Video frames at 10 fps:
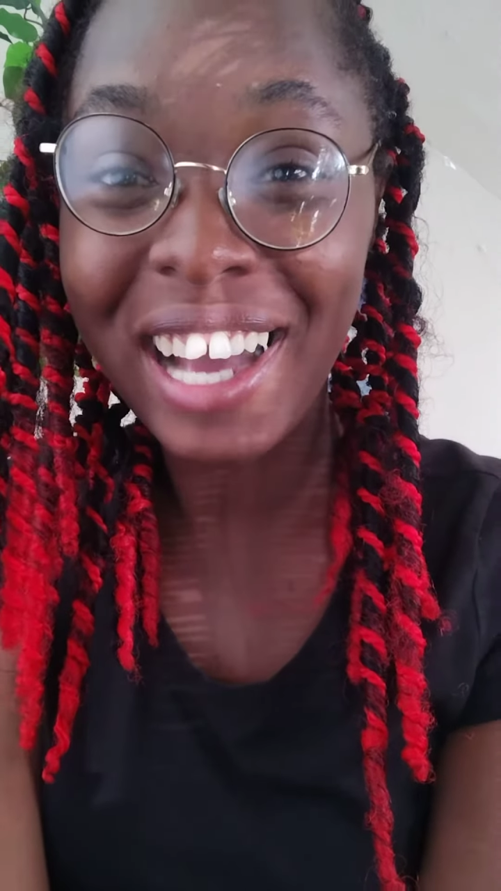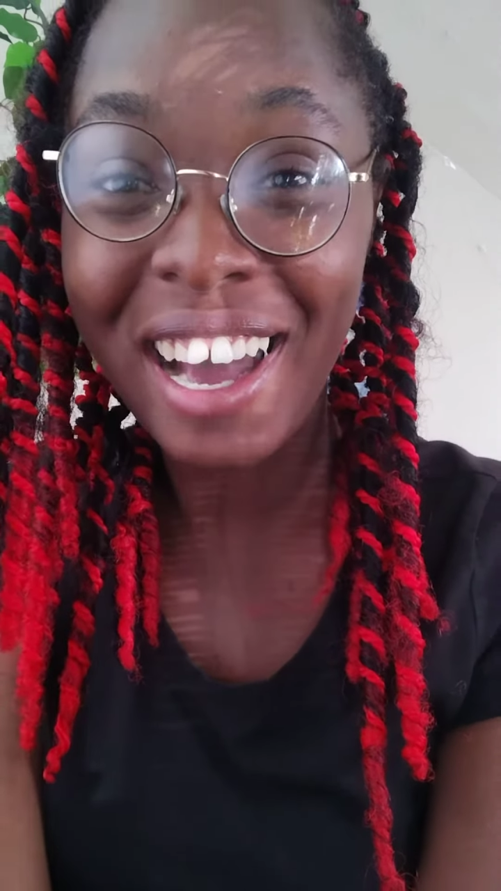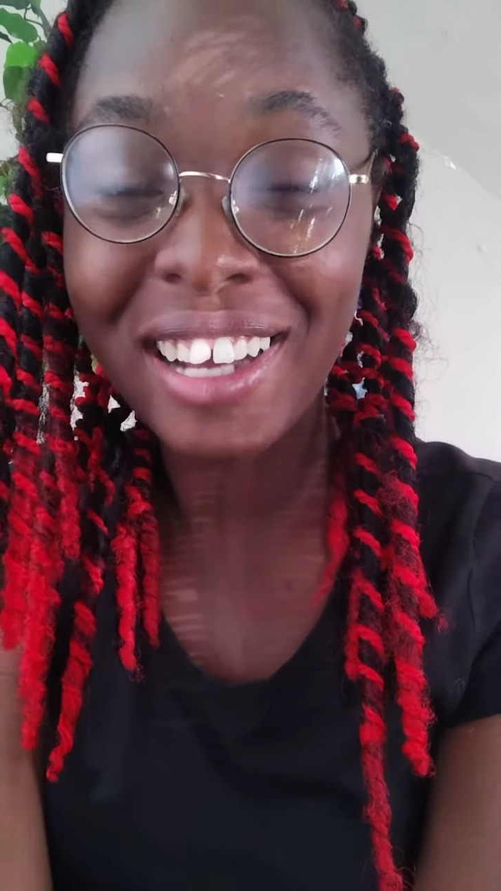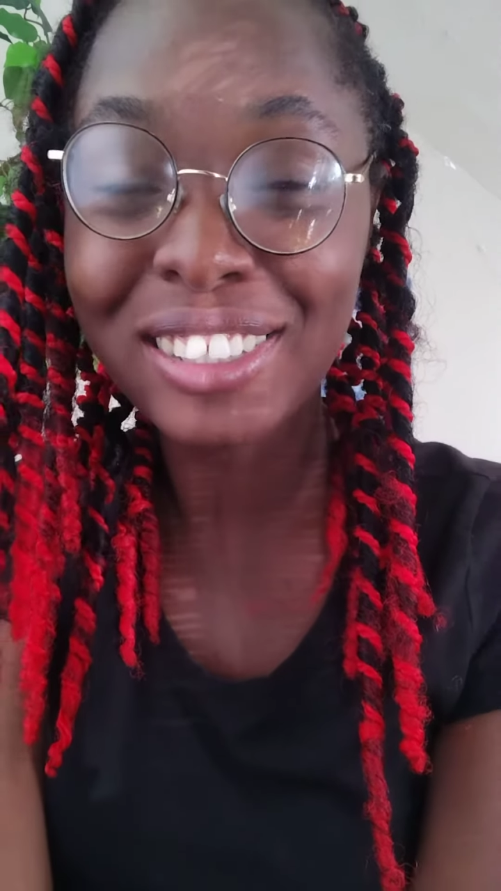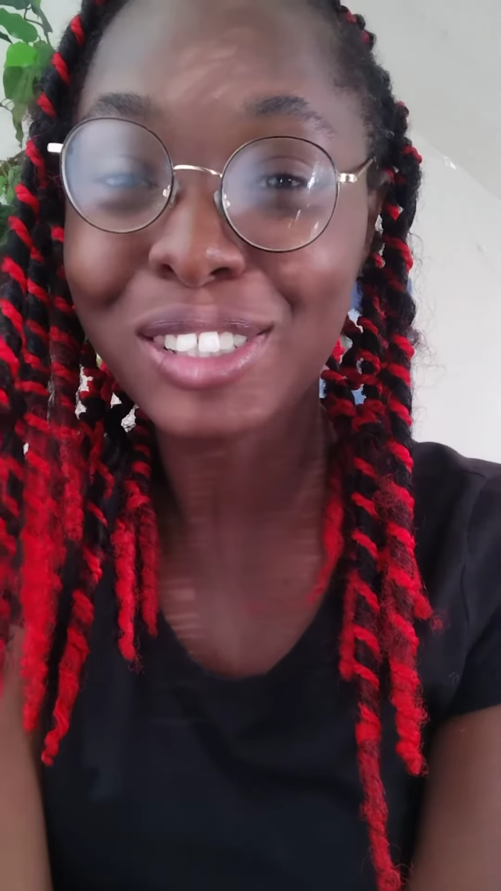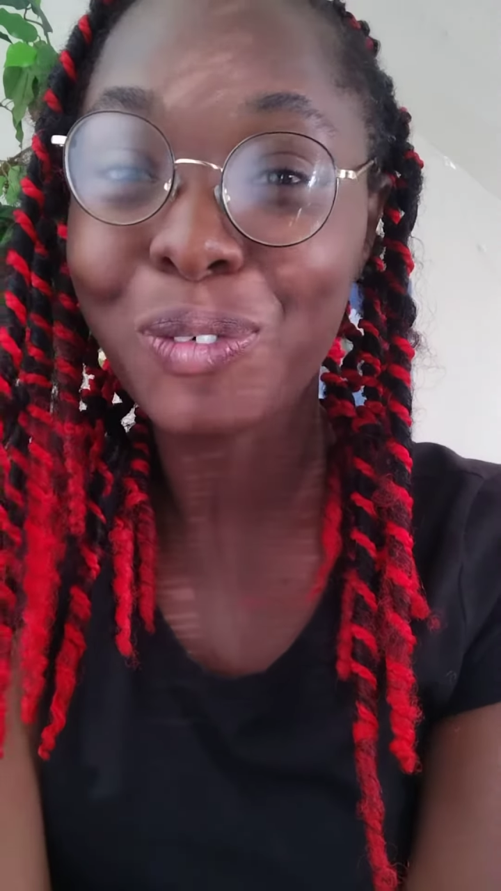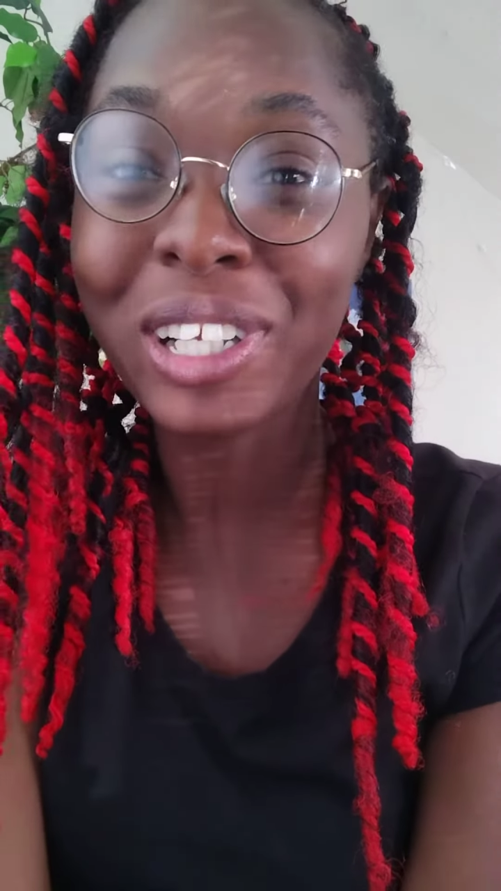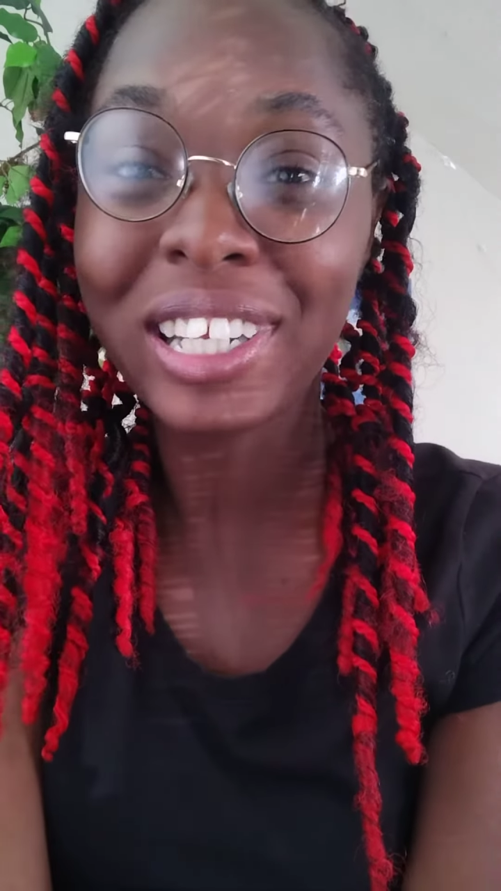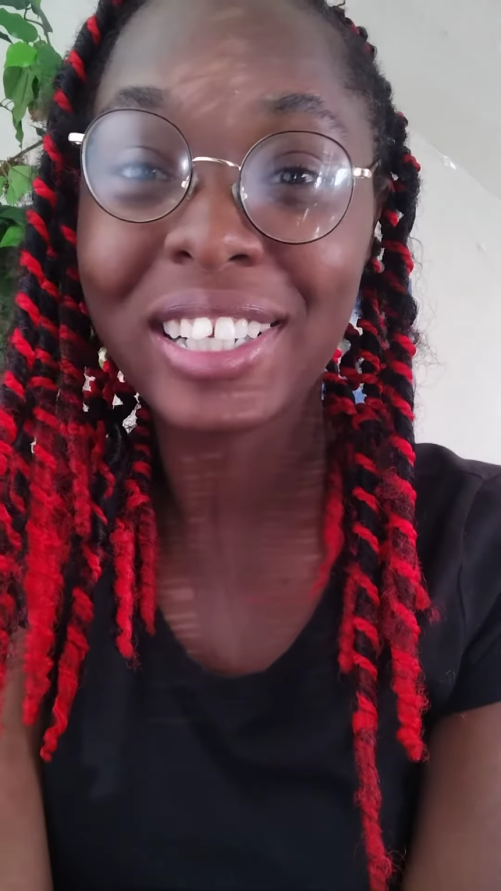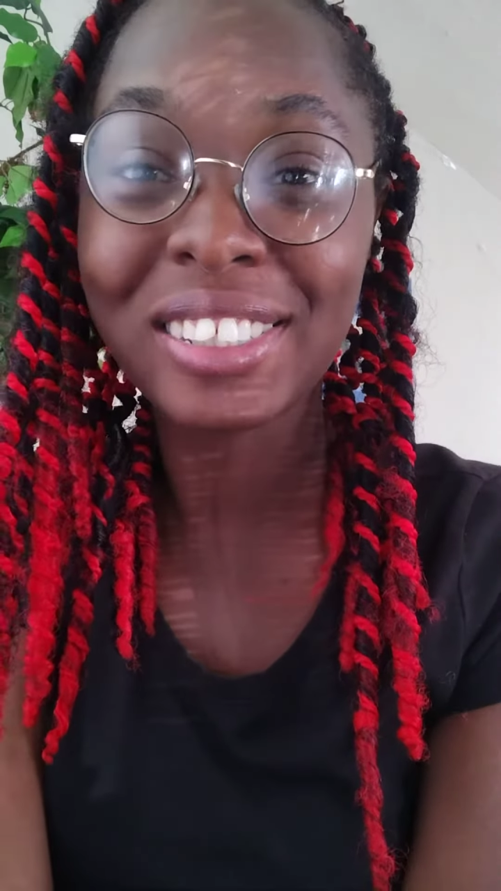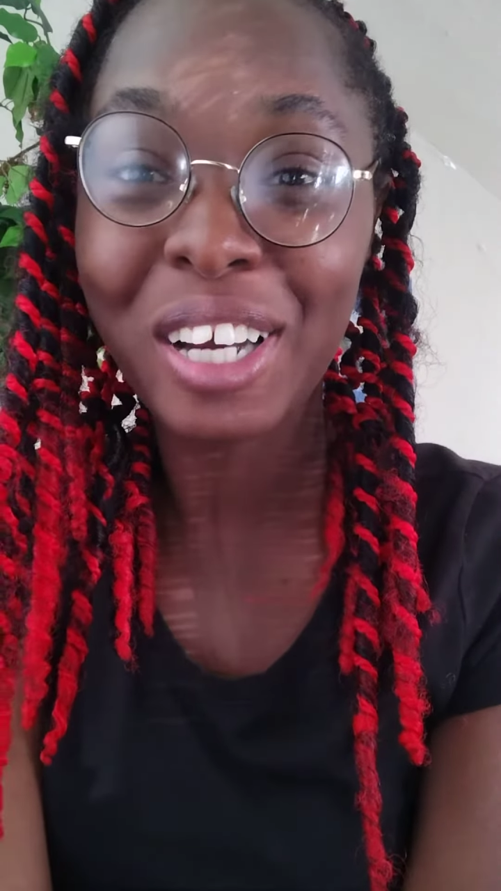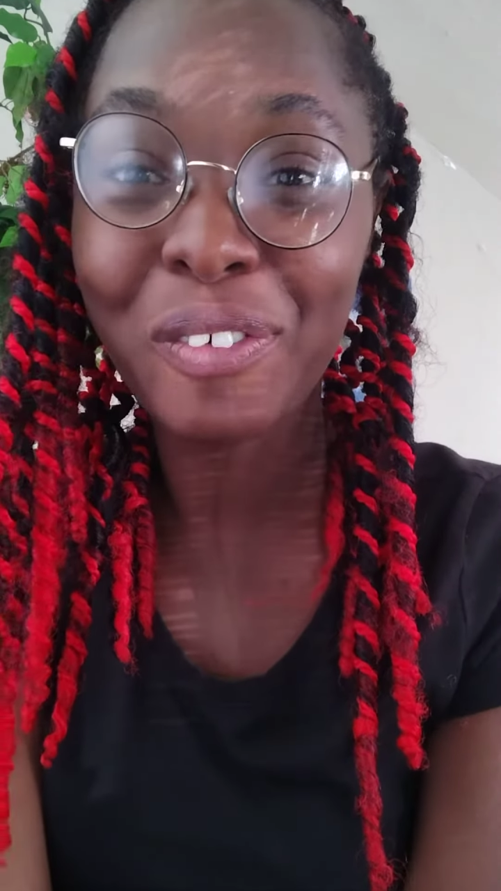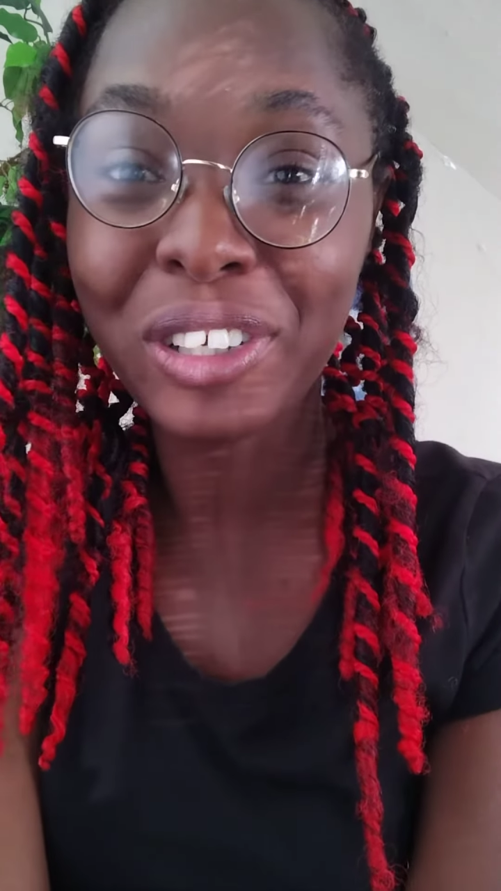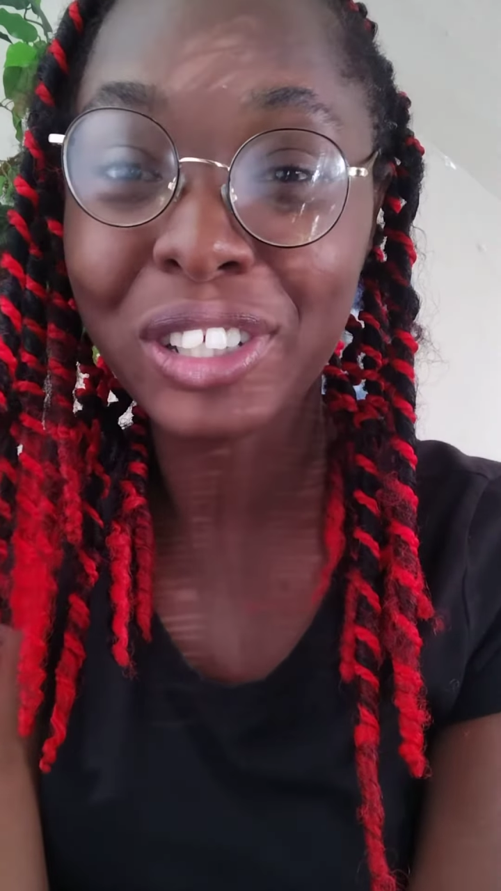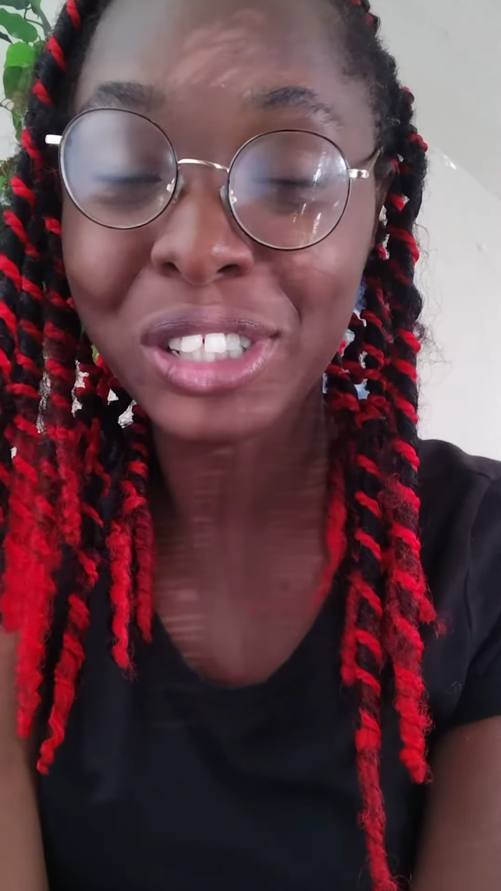God is the one that is covering